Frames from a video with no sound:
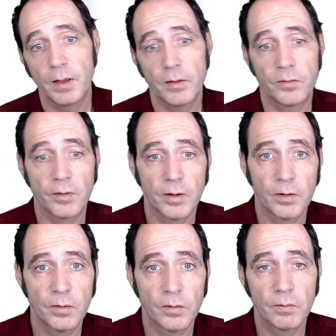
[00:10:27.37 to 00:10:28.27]

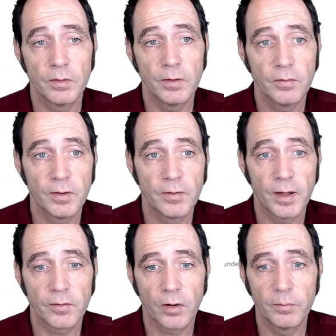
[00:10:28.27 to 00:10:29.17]
So this
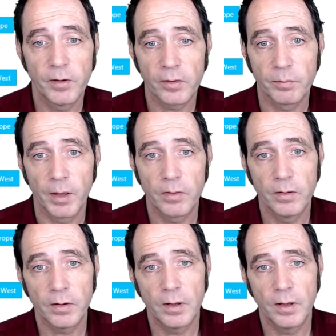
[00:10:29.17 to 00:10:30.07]
detect objects
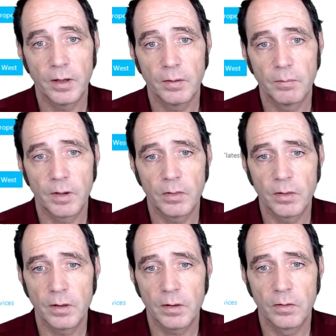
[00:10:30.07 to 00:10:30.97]
method, I
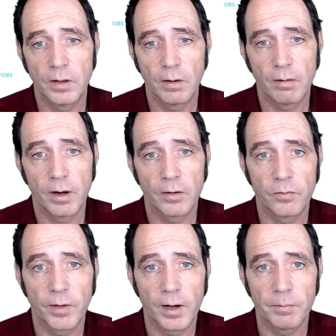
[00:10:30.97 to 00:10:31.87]
think the URL is
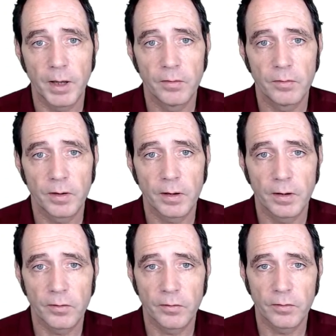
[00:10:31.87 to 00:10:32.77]
fairly basic.
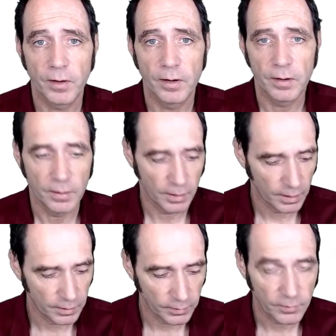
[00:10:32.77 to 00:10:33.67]
I just send in
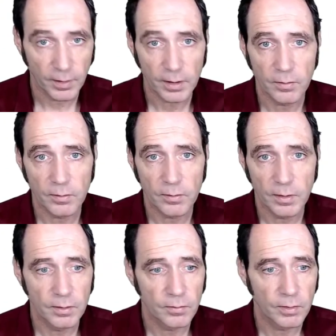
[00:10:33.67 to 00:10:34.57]
detect
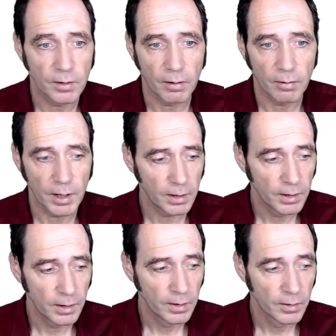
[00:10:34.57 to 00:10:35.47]
into the URL.
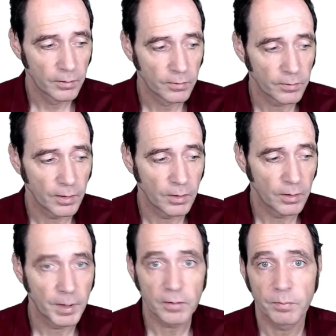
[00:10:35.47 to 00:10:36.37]
So
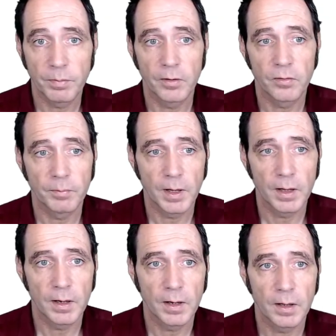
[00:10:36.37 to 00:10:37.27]
back to
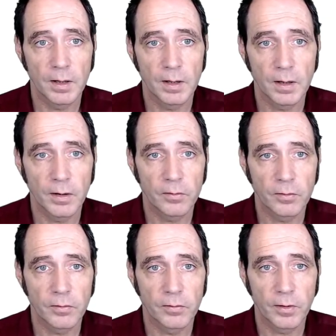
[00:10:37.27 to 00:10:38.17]
Postman, let's
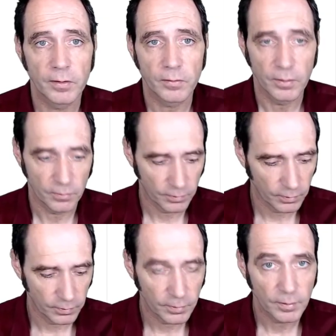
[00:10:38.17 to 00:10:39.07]
just change this
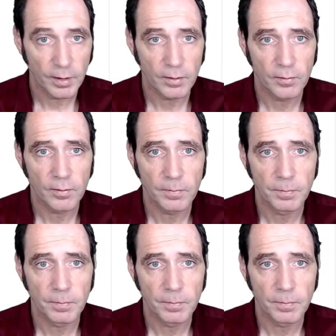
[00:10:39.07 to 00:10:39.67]
to detect.